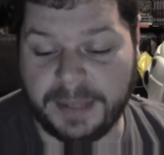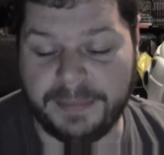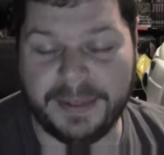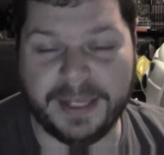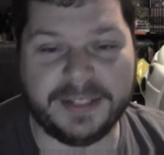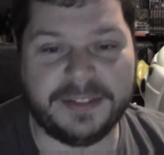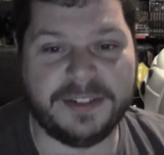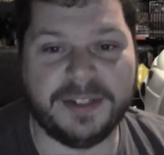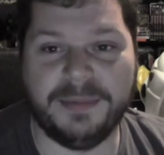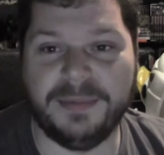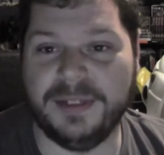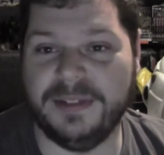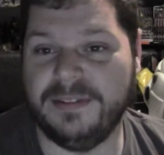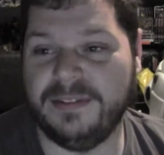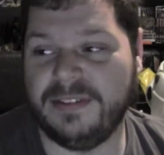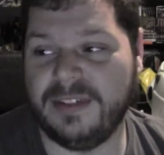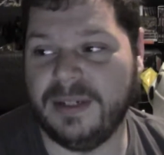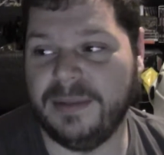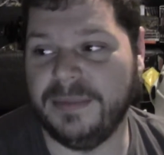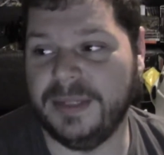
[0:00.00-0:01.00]
I met
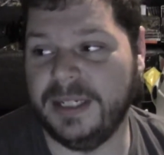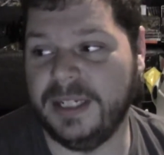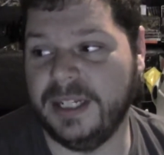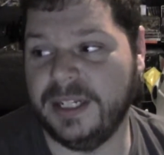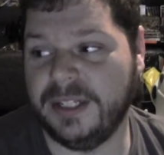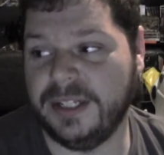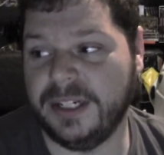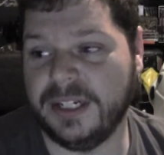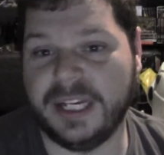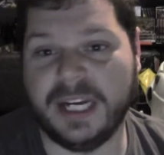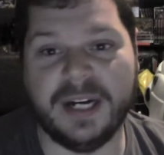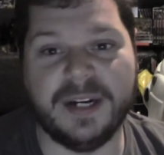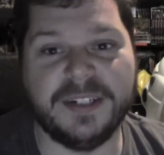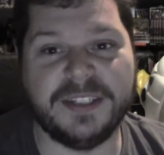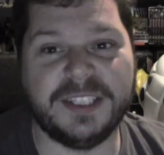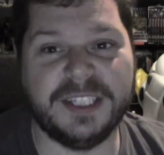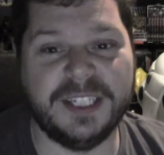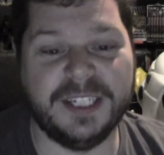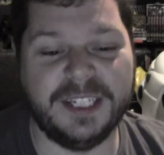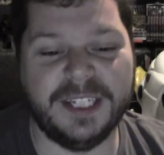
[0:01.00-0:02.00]
someone from another
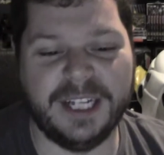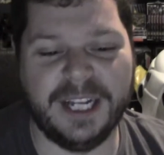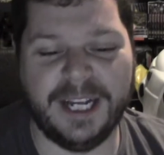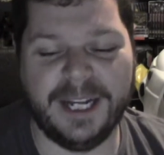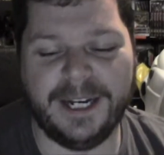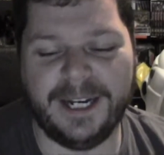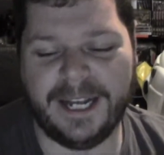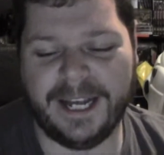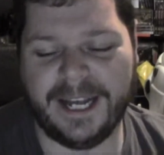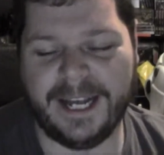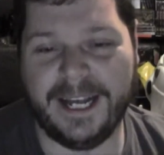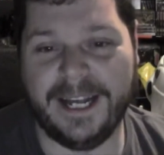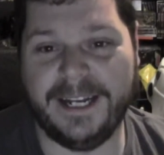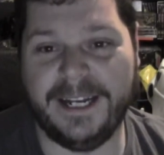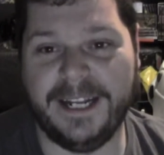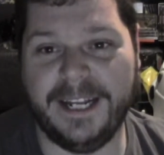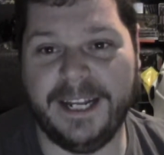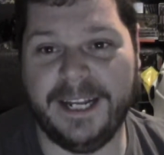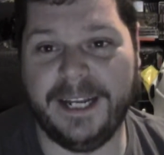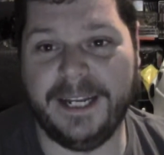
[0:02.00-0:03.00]
garrison that
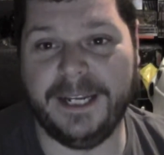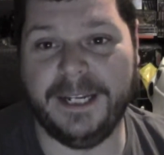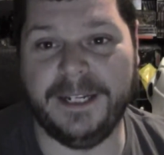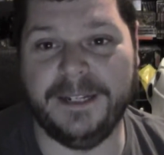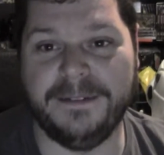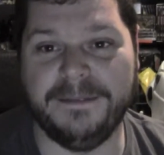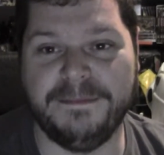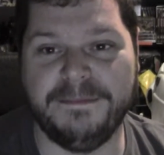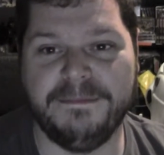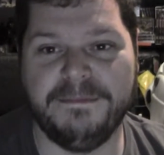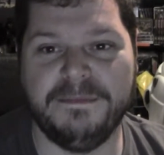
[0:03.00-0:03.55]
had a